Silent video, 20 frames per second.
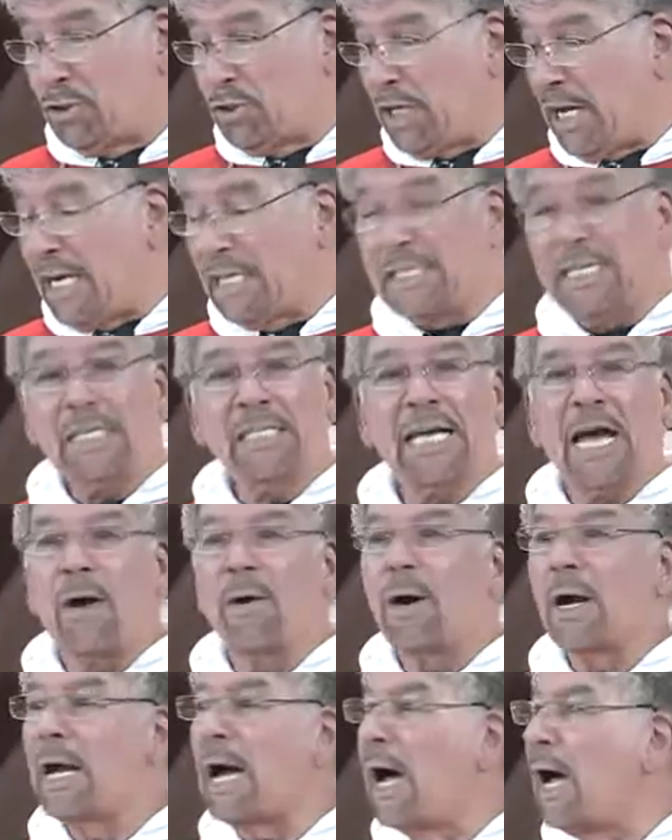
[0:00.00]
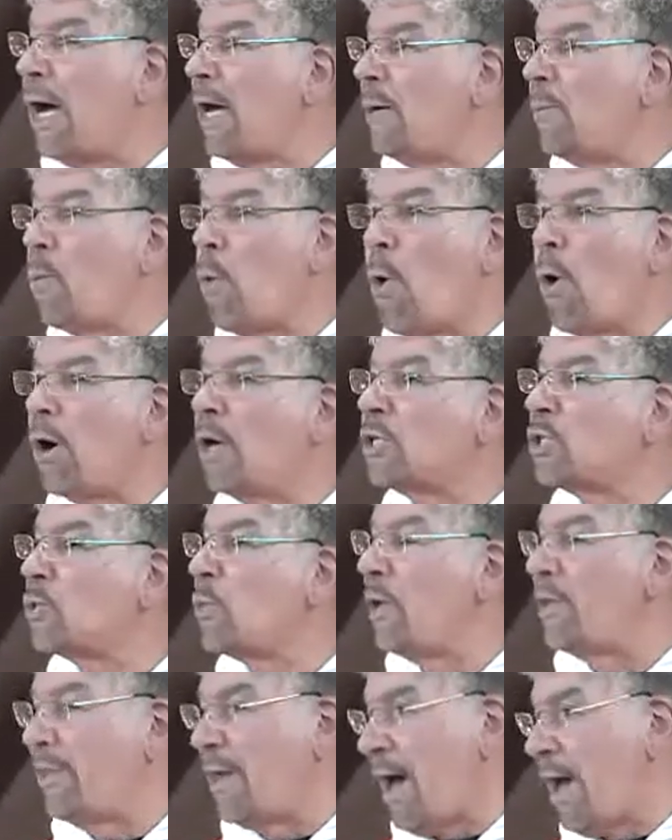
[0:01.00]
Jesus, our God, walks
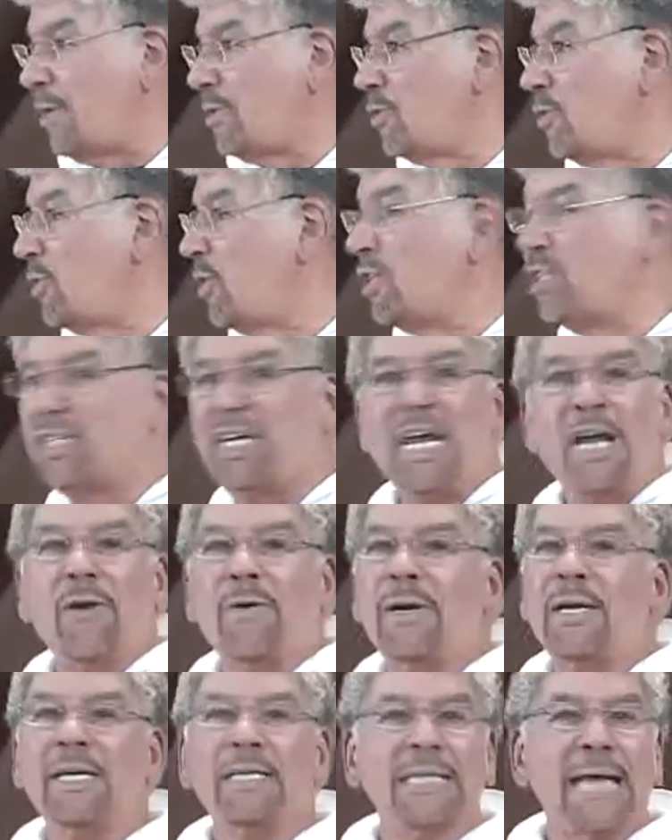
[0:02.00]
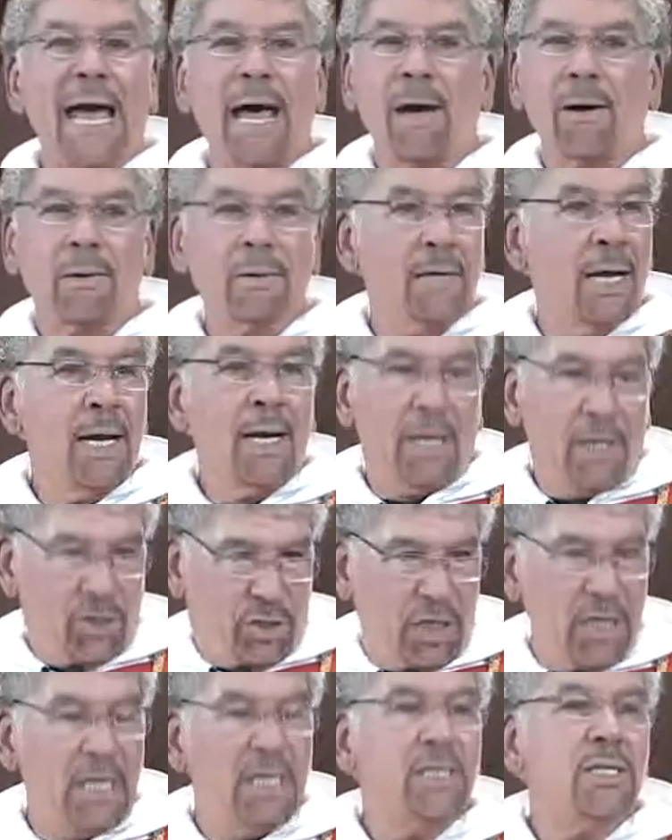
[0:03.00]
with us. The secret is out.
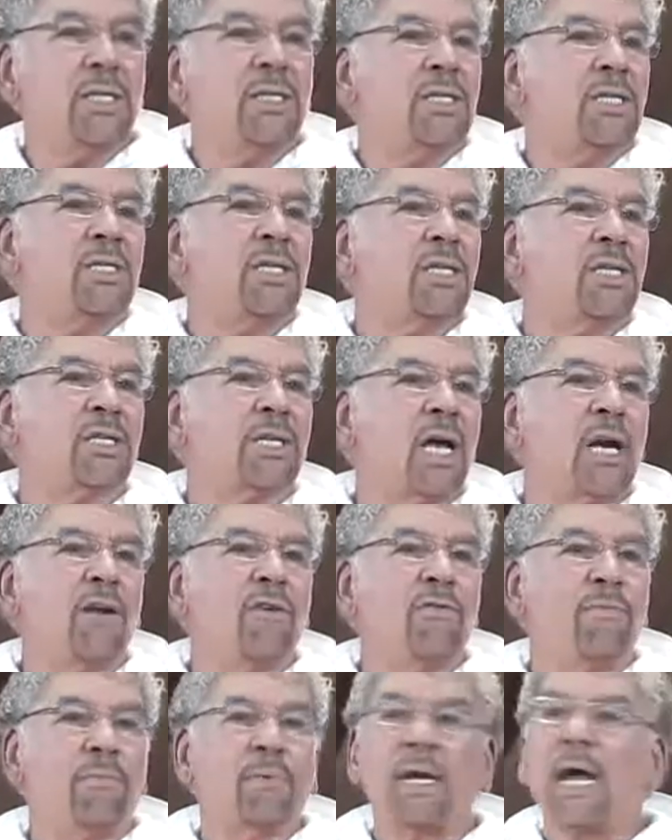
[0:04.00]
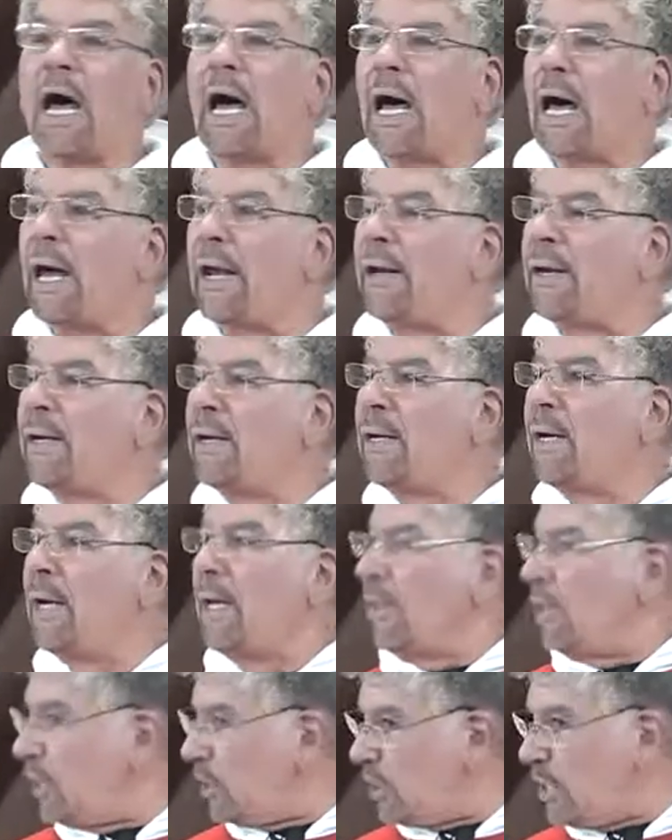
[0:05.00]
Jesus is the Son of God.
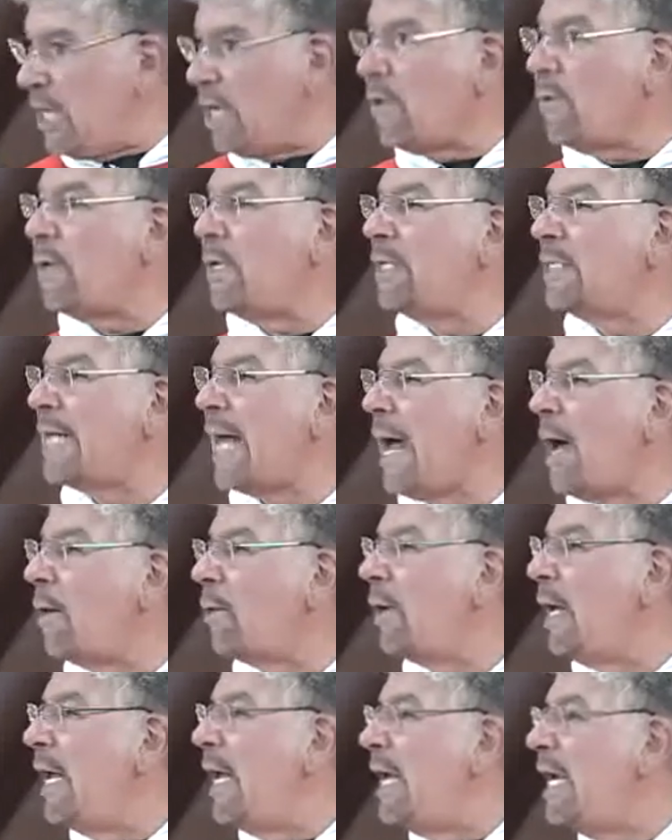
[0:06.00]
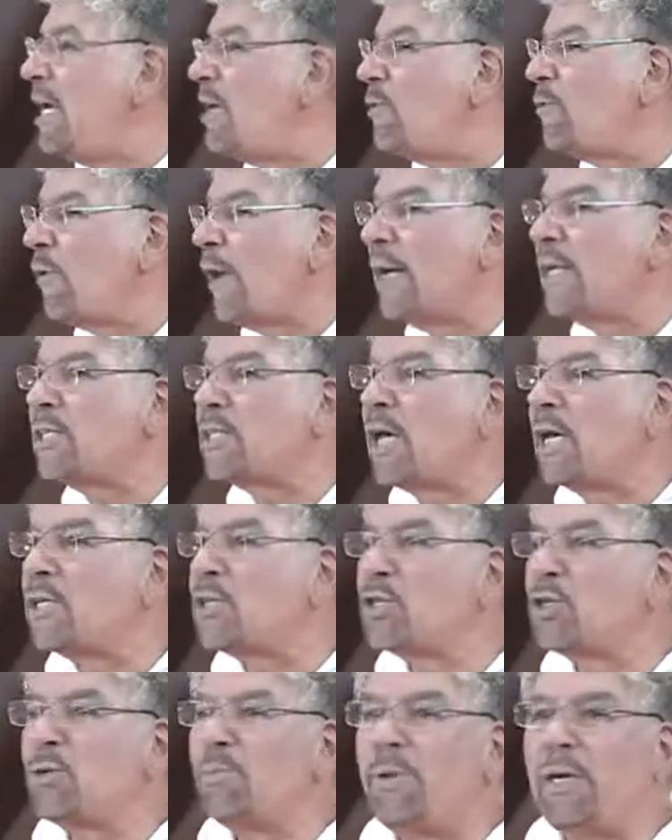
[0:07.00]
The secret is out. He invites
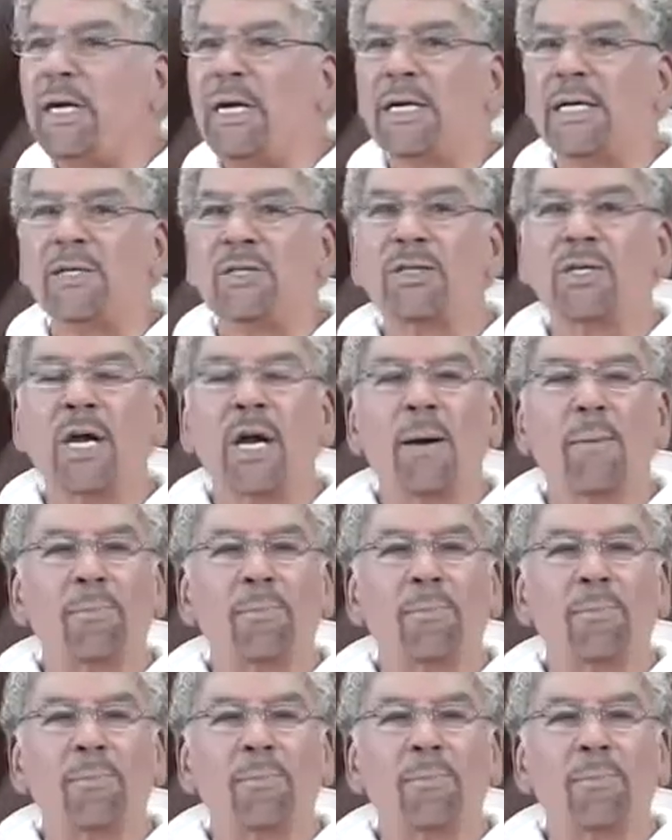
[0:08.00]
us to be his